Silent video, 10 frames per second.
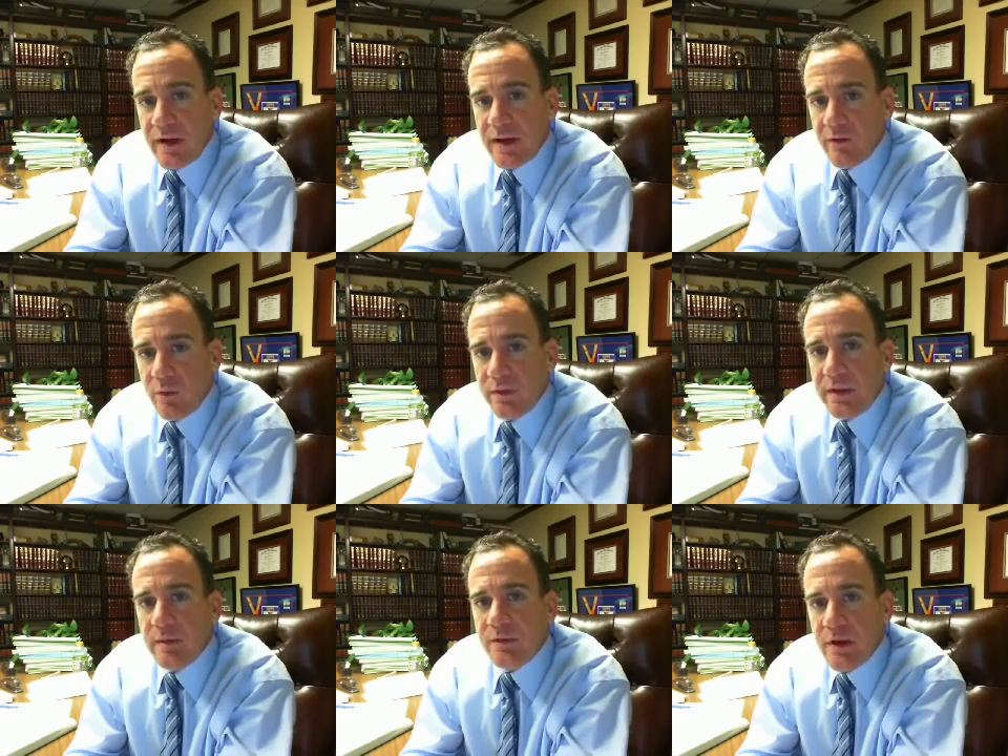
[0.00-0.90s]
fight, everyone.
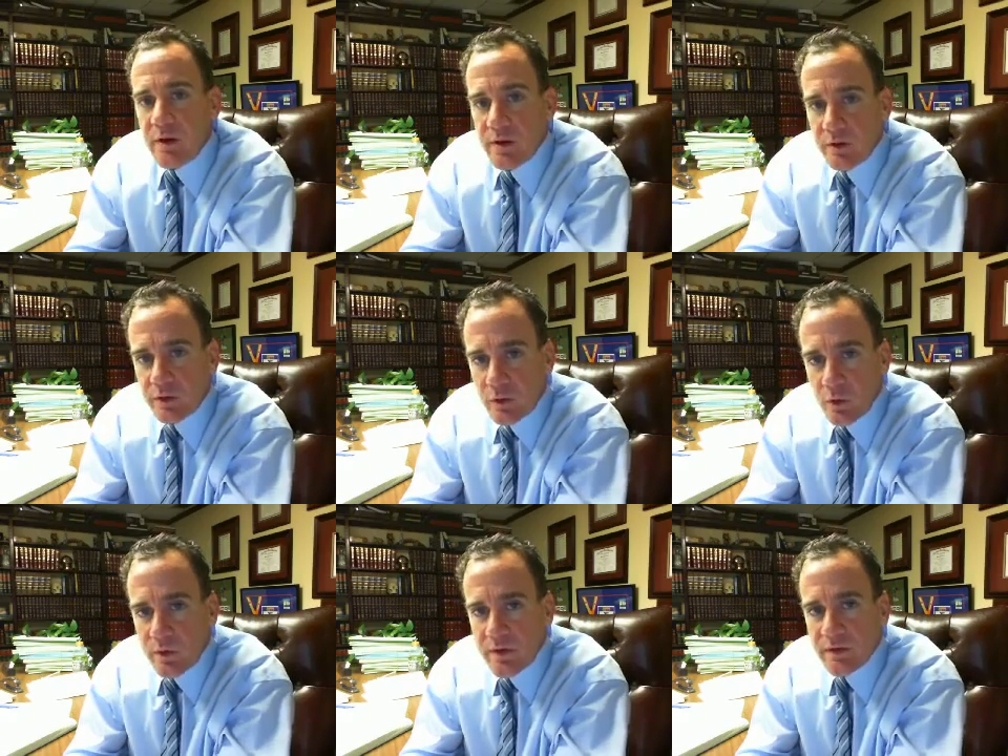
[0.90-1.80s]
Keep sharing your
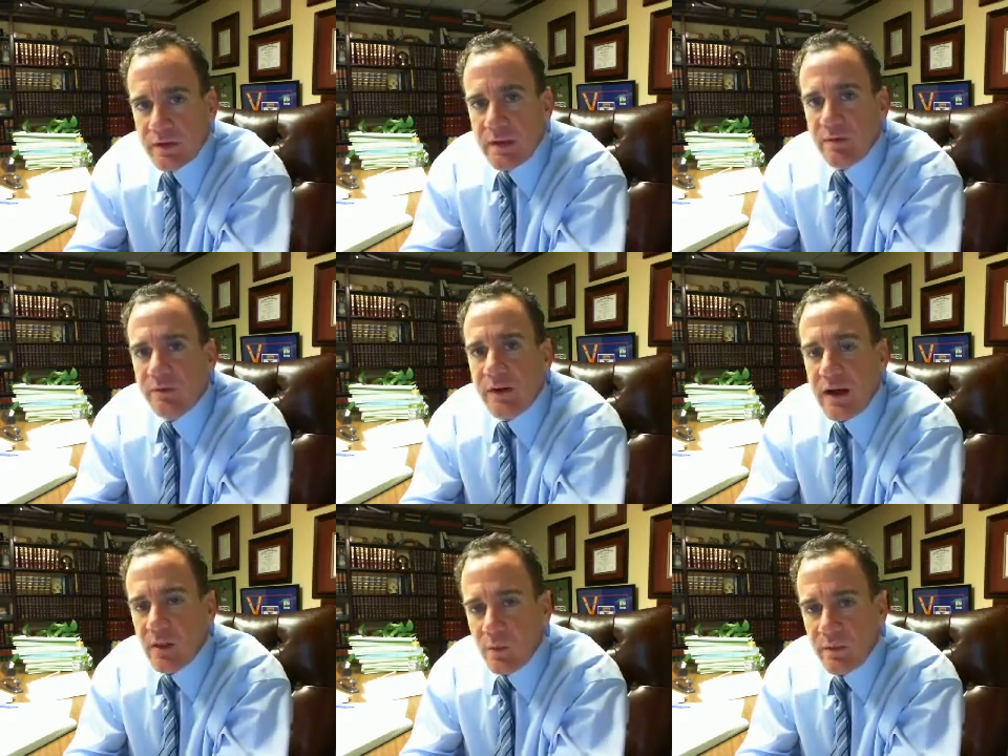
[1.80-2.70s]
stories. Keep
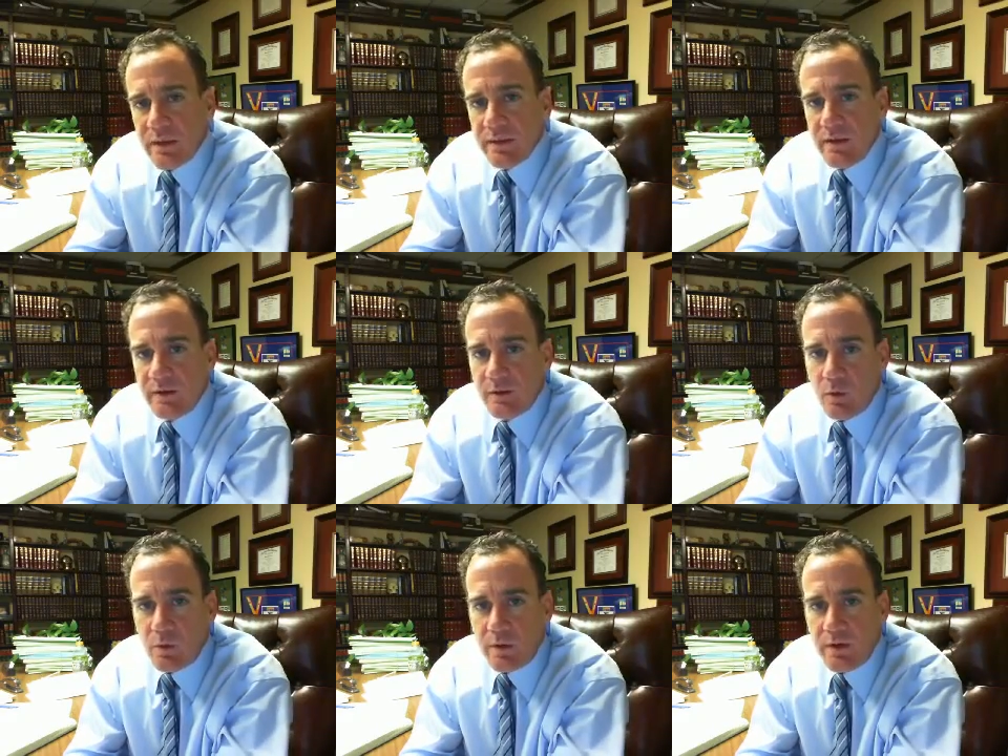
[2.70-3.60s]
following these
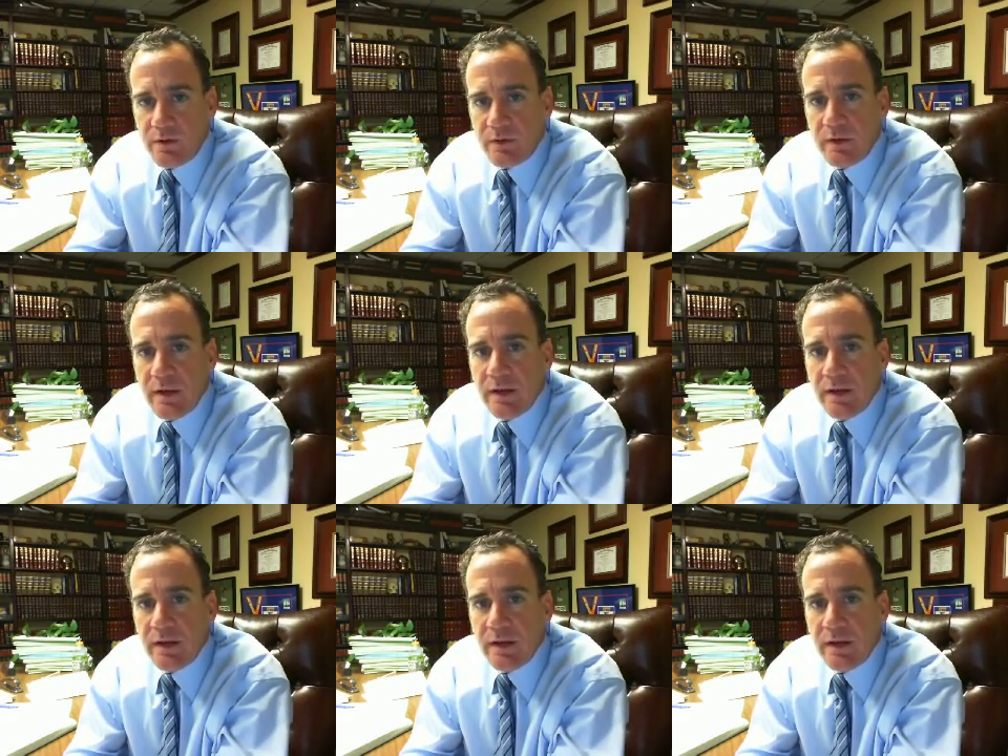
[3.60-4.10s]
stories.